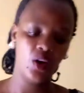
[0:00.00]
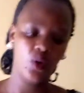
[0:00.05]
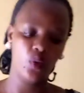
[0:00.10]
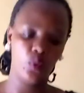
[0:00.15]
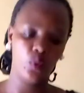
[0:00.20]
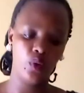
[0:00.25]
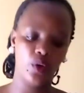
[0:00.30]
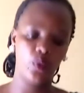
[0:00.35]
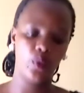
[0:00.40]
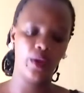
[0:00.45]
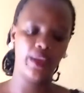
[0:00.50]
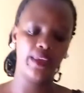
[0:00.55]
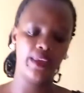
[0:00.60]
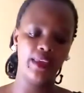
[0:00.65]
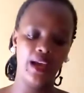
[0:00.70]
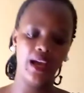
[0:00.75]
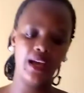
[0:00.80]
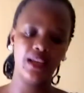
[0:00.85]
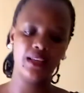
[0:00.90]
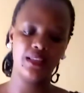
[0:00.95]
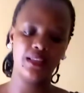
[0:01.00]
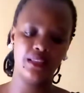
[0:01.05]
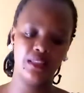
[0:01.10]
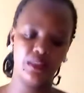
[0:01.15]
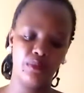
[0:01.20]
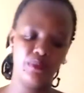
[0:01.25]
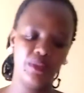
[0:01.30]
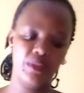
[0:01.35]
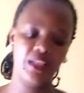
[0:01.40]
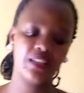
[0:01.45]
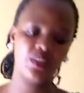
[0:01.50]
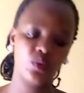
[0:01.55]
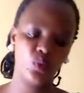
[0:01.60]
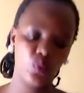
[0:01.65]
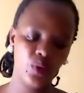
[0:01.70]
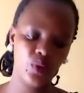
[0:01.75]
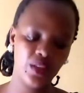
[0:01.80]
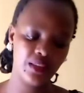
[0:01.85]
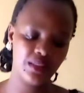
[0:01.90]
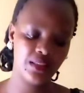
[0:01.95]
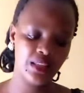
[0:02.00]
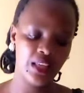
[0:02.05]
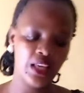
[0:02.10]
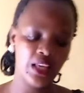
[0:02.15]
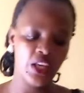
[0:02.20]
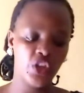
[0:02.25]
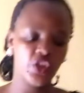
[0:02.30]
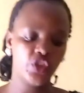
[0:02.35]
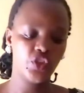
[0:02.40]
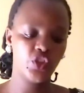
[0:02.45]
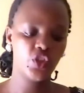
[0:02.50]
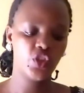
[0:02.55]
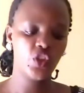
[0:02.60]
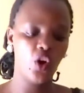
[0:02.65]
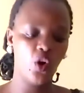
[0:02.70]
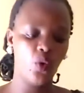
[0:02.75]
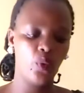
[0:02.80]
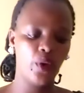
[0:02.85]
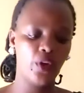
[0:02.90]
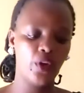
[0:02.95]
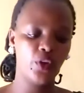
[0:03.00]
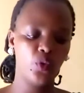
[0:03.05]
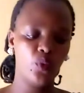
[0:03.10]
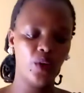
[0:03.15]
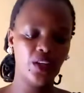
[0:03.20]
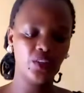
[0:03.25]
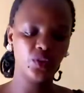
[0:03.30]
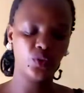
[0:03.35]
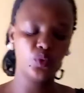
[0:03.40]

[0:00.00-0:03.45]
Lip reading: we were smeared with. So when you want